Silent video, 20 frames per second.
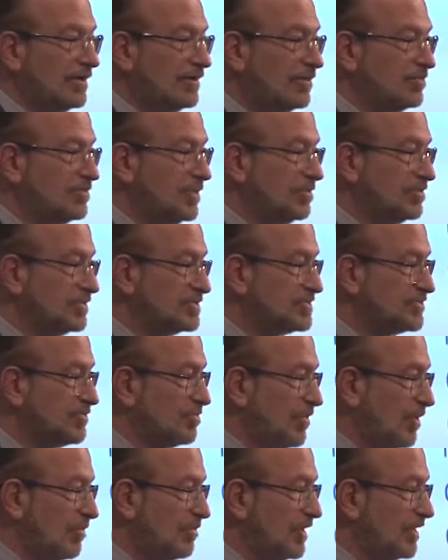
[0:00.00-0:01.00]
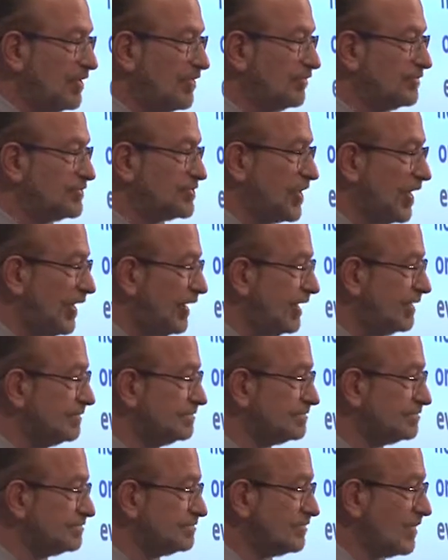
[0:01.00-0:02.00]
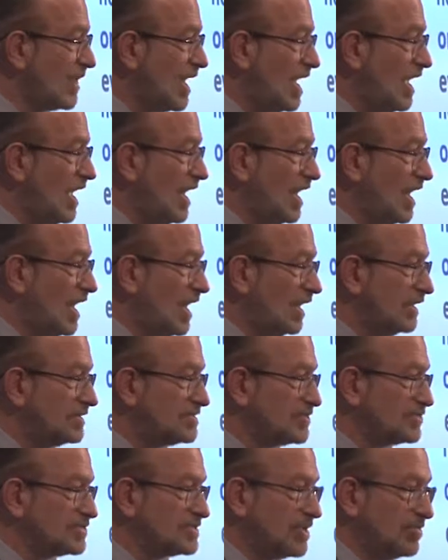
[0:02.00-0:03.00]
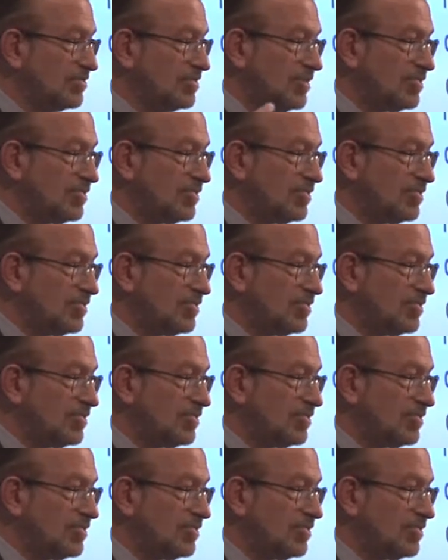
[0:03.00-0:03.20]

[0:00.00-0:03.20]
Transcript: People's Republic of China. So some